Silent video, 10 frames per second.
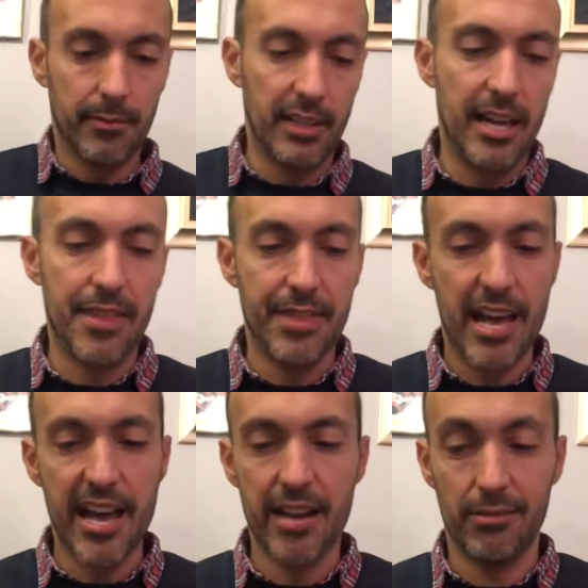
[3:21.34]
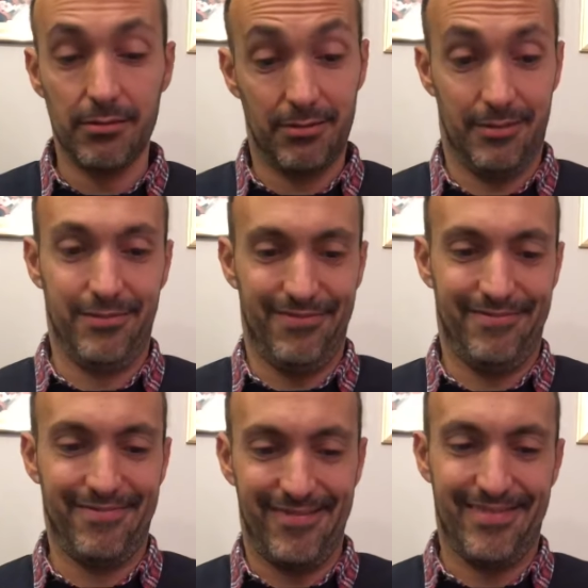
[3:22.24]
And then
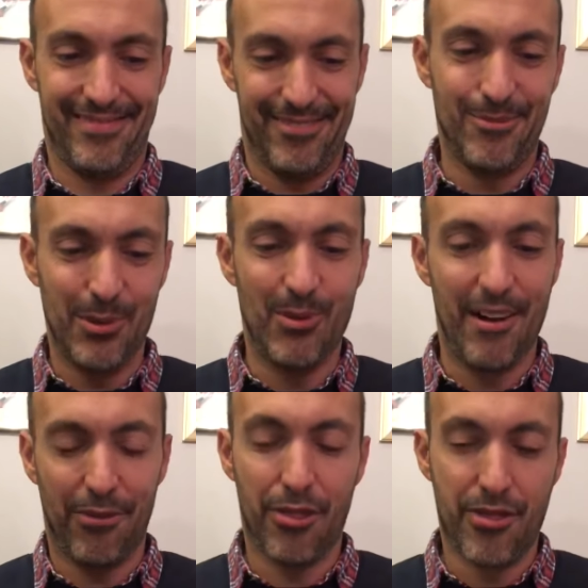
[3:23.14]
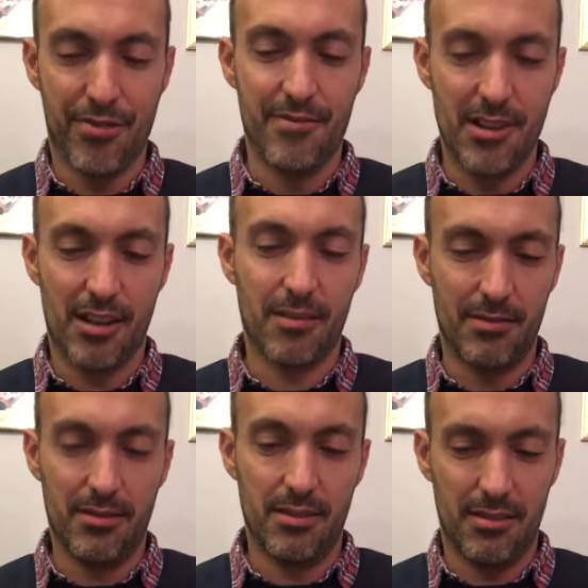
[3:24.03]
we will have a
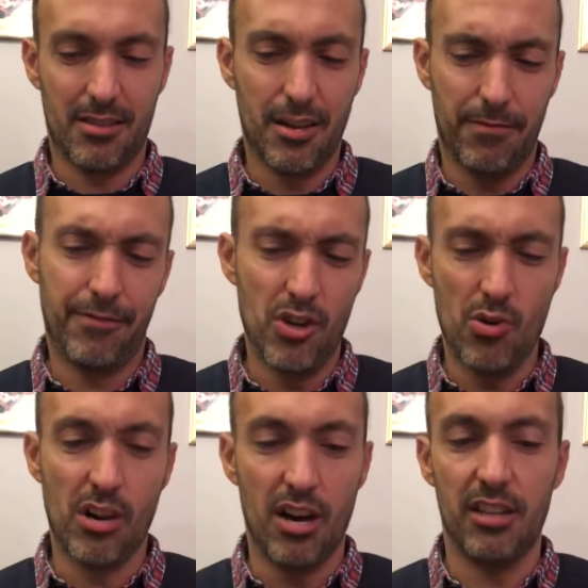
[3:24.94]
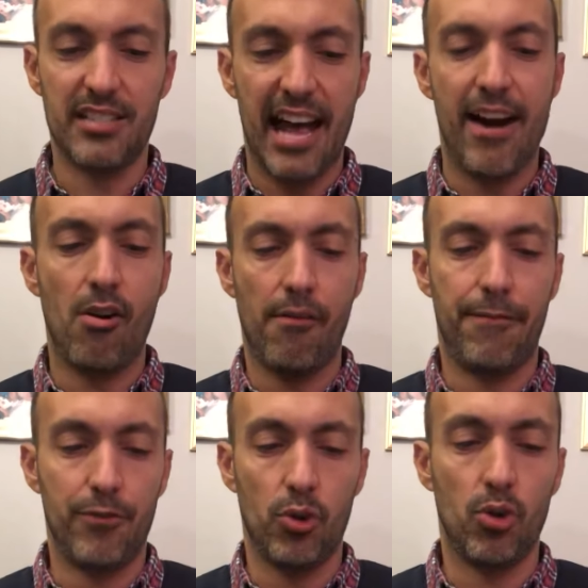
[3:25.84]
few cards out
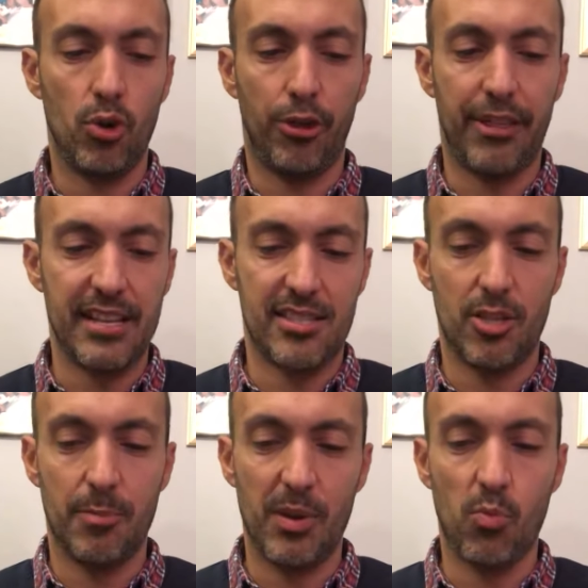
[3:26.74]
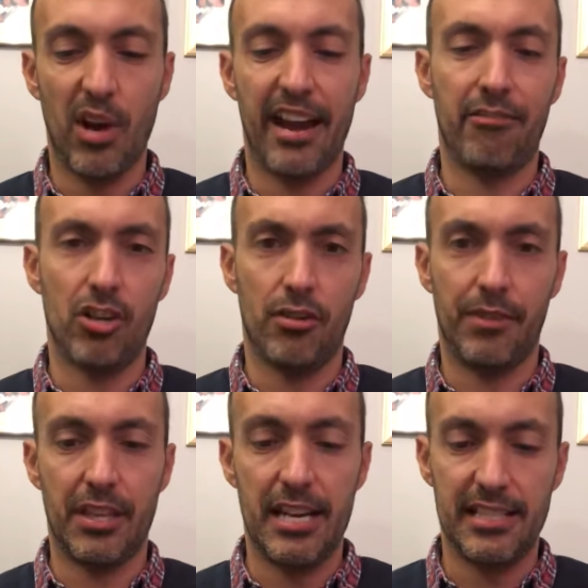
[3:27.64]
for things to be wary of
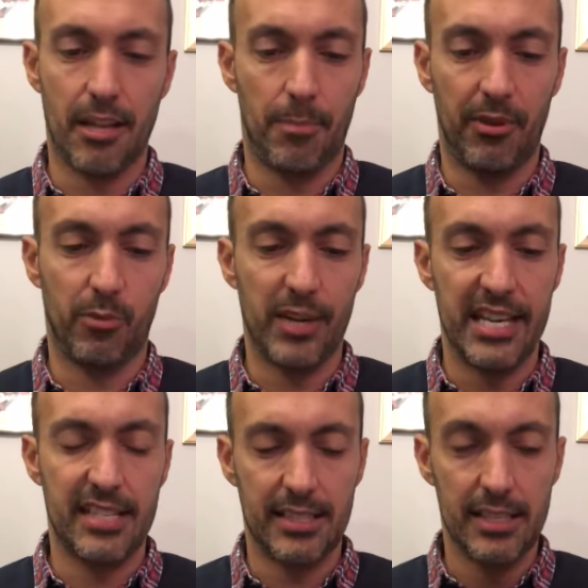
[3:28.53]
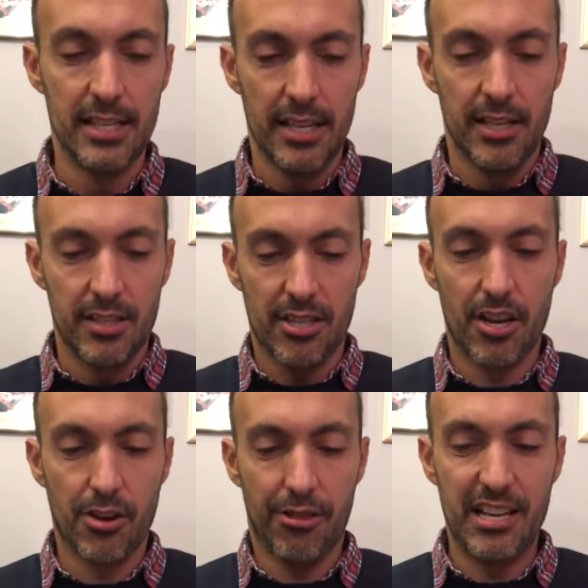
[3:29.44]
in the next couple of weeks.
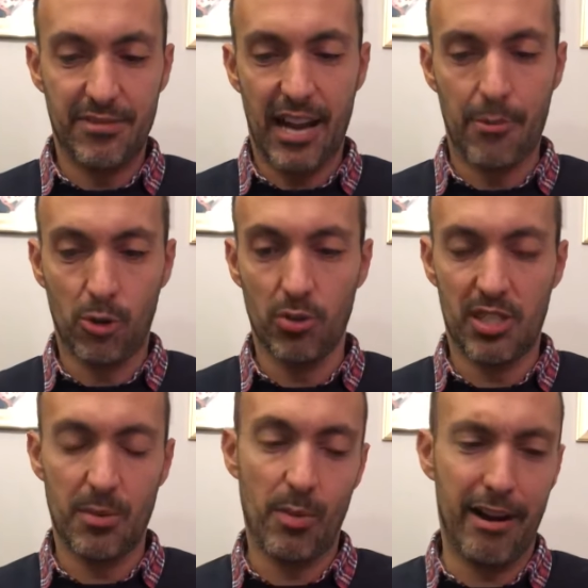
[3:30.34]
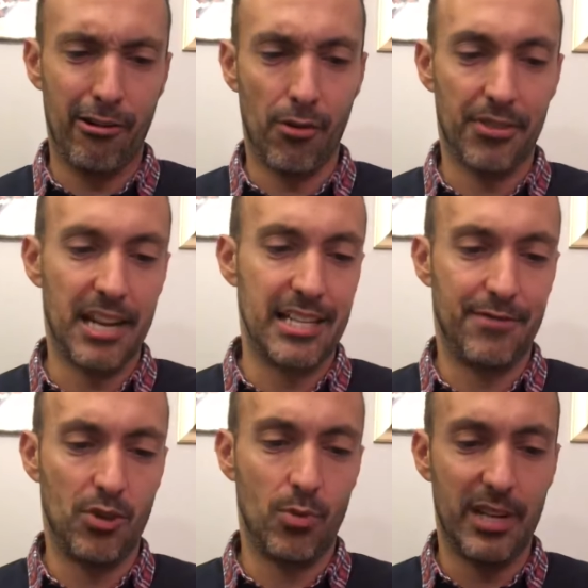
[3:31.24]
So things for Capricorns to be wary of in the next
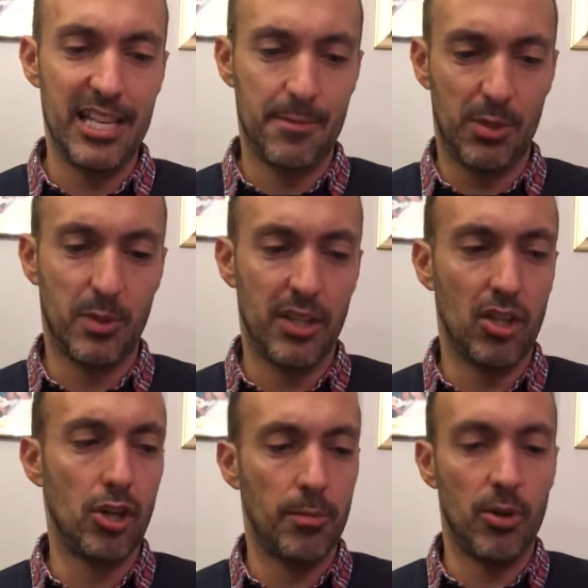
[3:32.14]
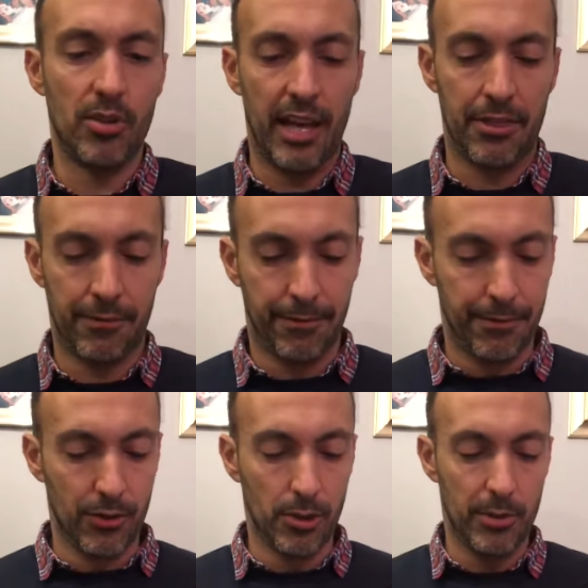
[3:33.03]
few weeks between the new moon and the
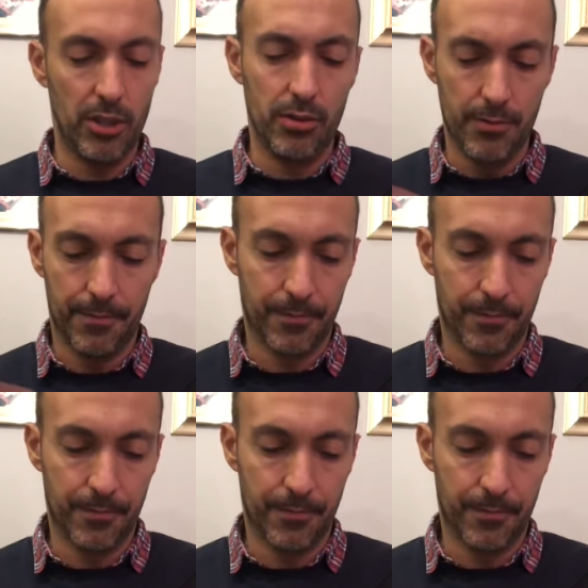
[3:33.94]
full moon.